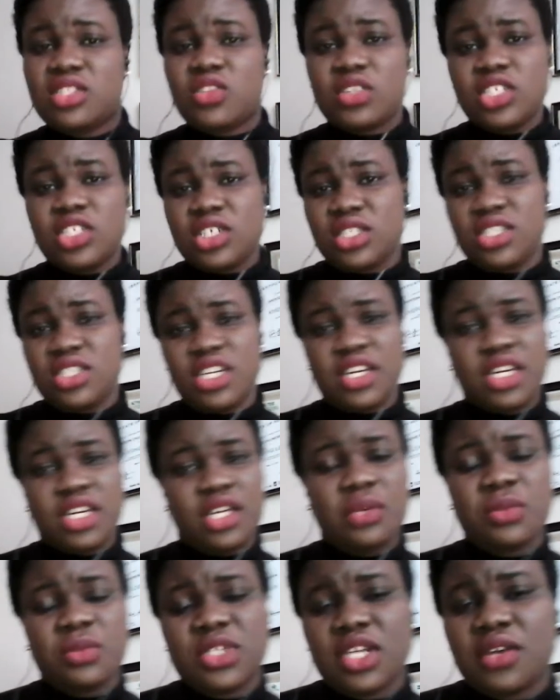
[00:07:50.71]
touching their
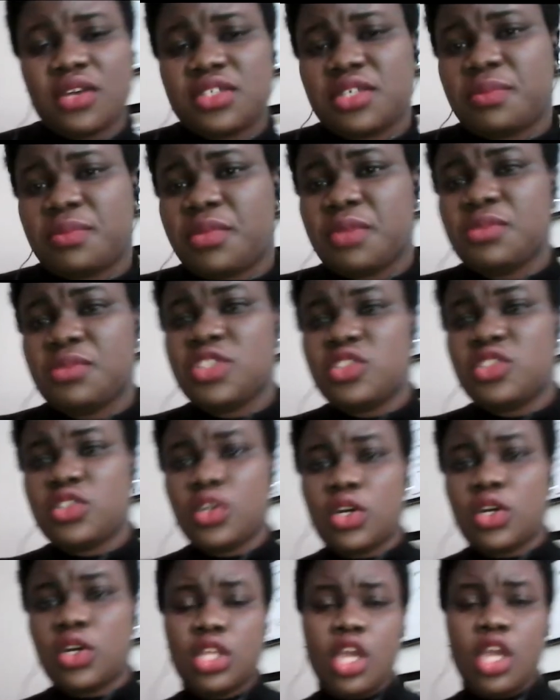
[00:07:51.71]
hair without their
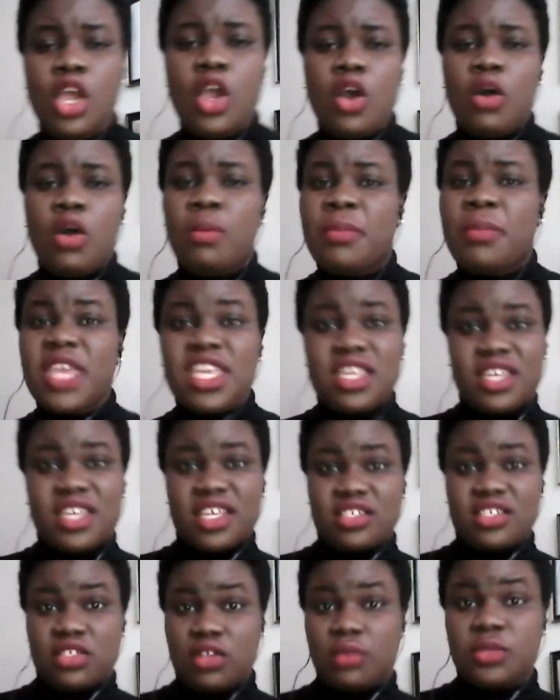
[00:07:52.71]
permission or making
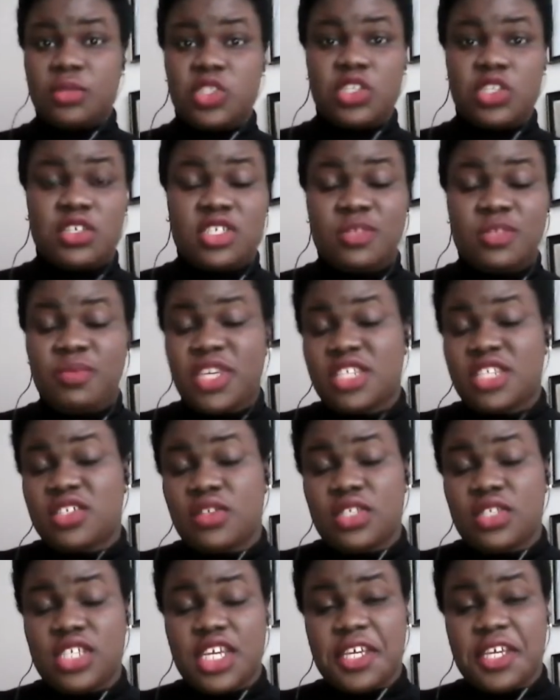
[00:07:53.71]
assumptions based
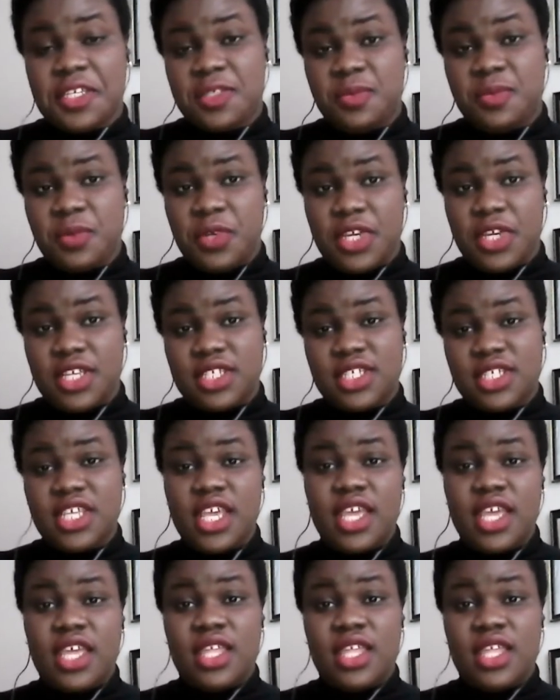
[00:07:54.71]
on their experience,